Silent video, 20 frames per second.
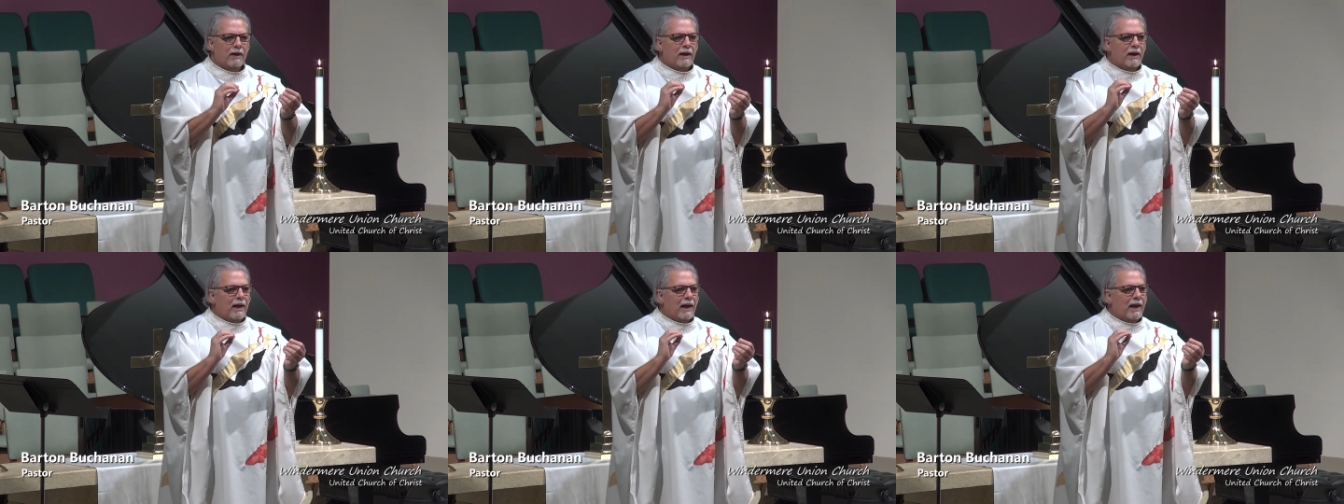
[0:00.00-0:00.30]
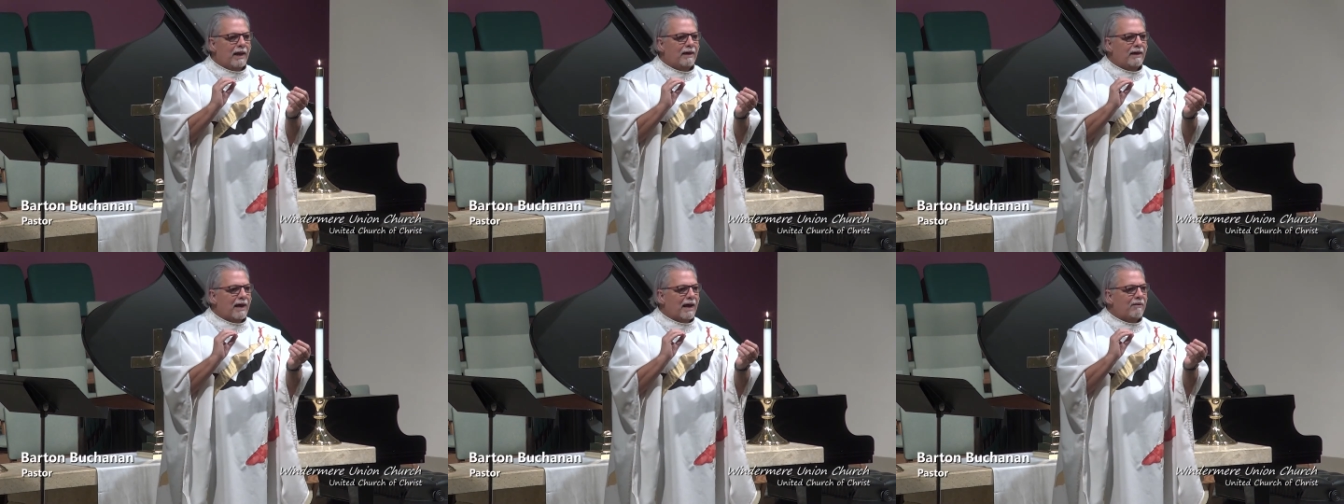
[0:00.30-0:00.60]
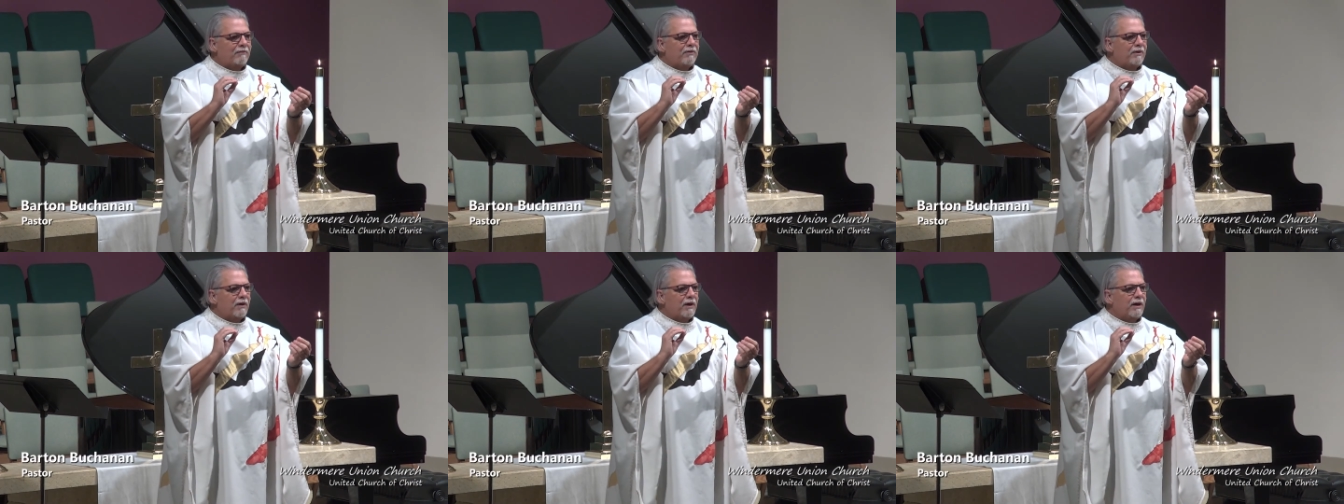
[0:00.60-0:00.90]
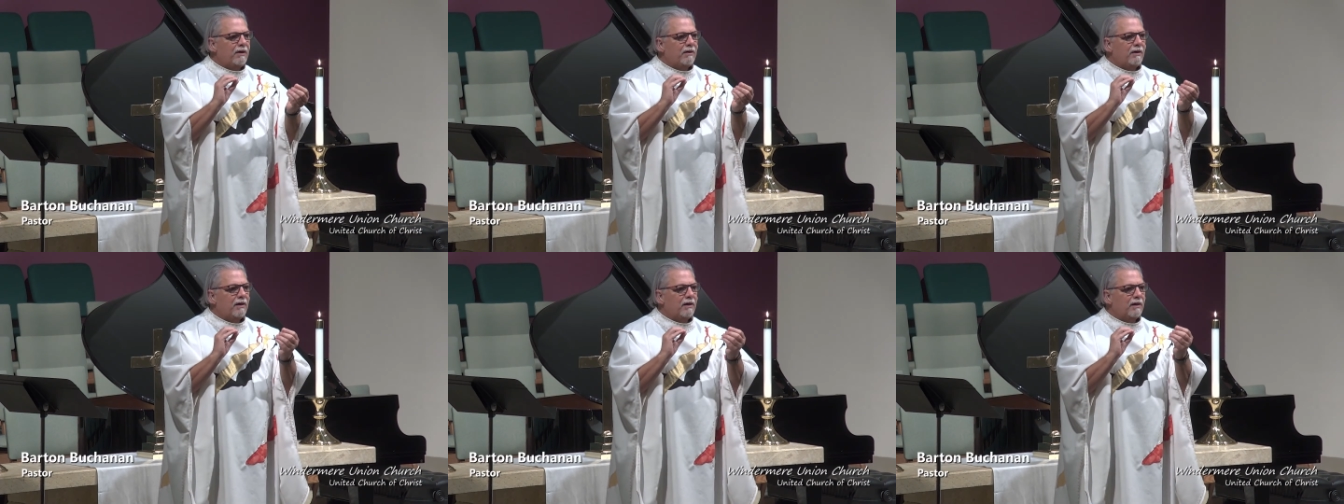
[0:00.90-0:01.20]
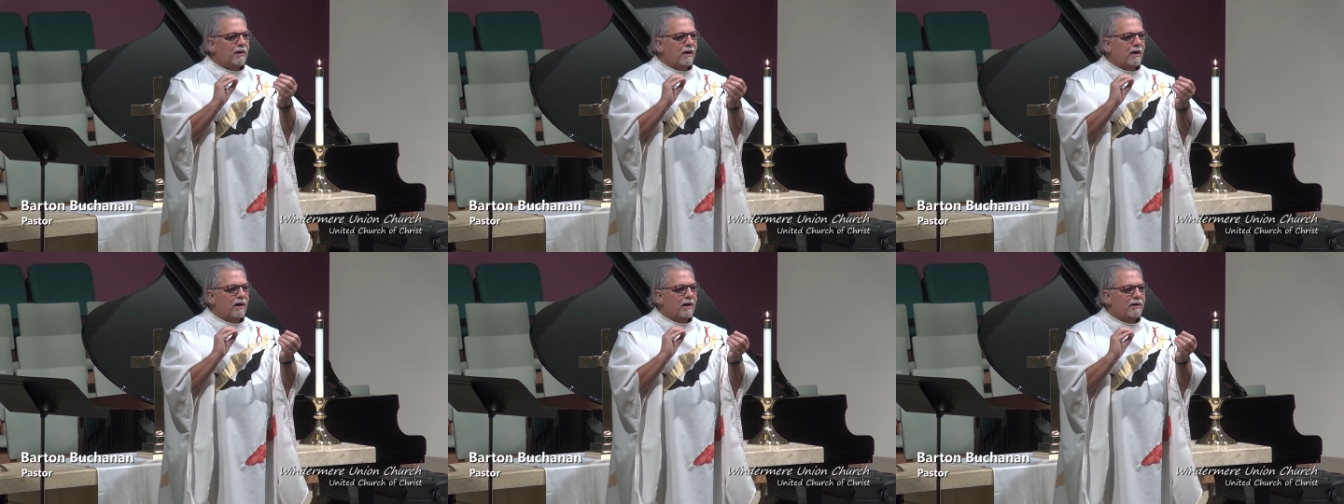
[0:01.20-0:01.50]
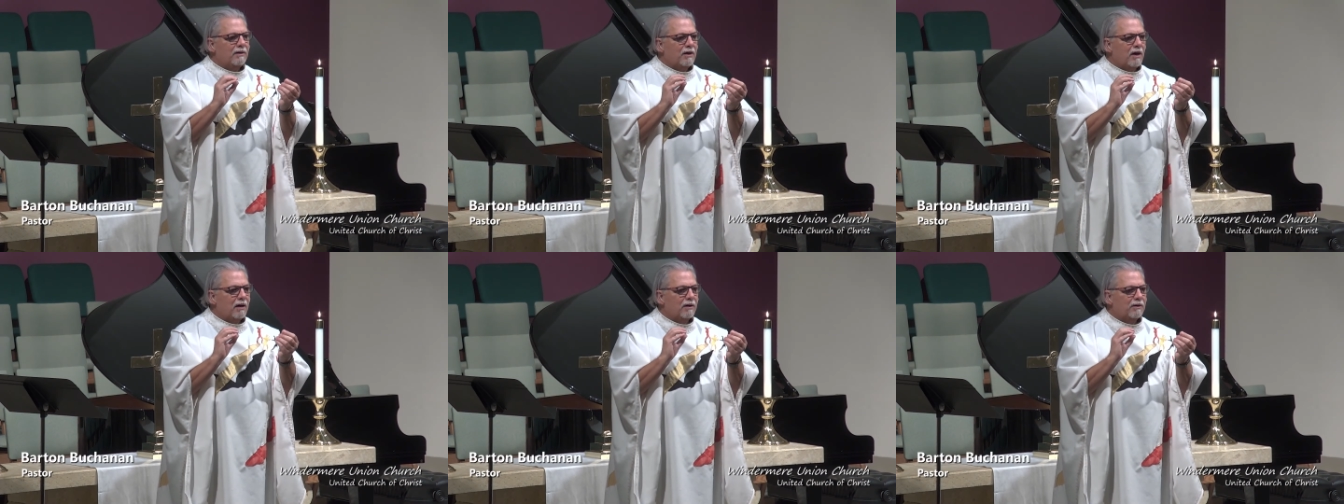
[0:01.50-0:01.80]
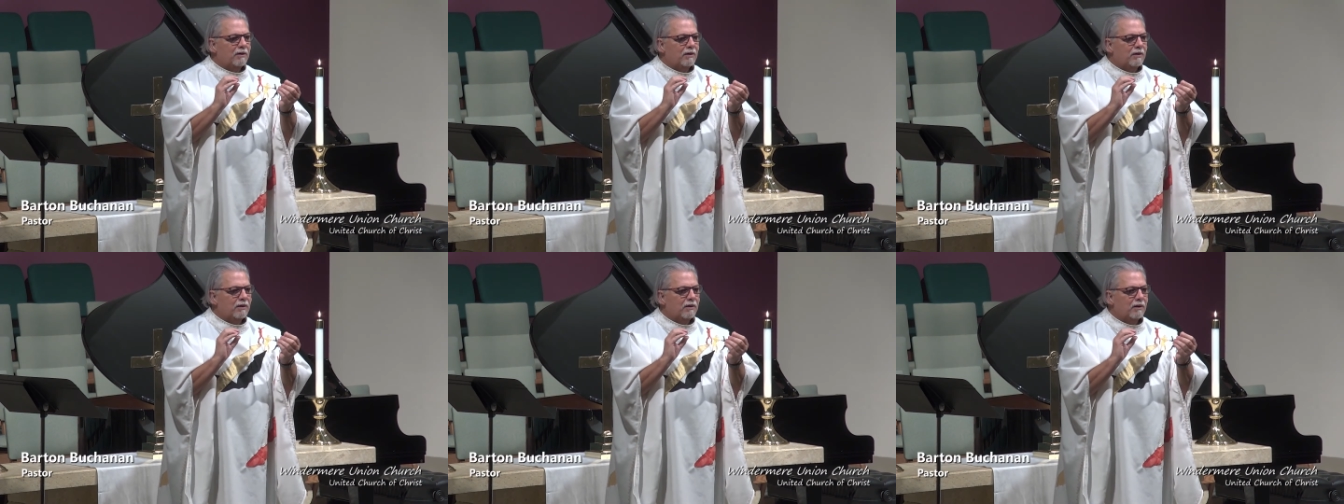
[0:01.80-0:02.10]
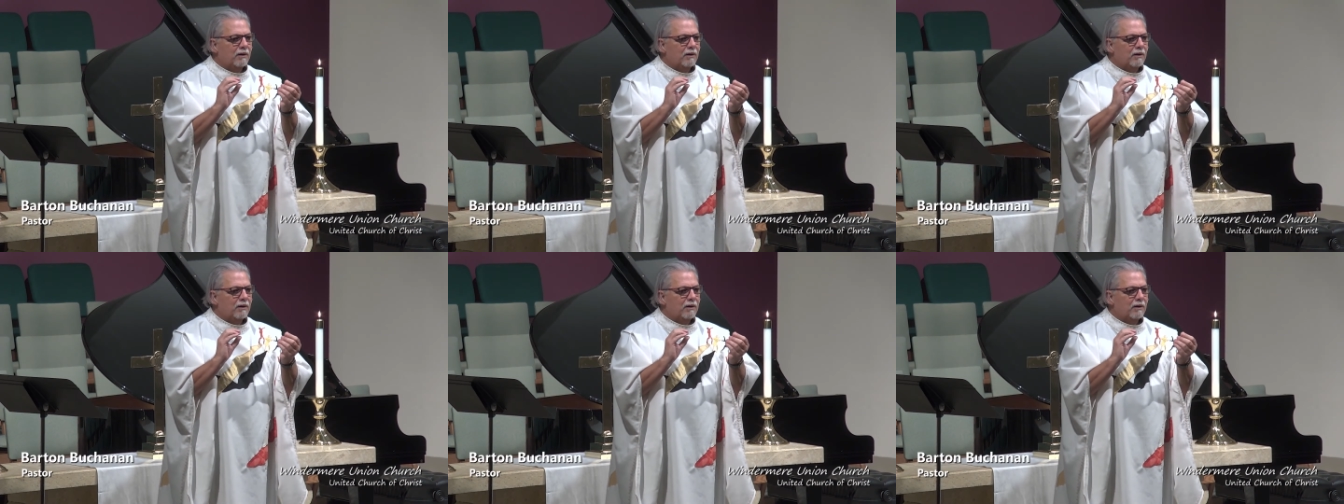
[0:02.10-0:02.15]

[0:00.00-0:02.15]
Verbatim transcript: And after hearing uh, Dr.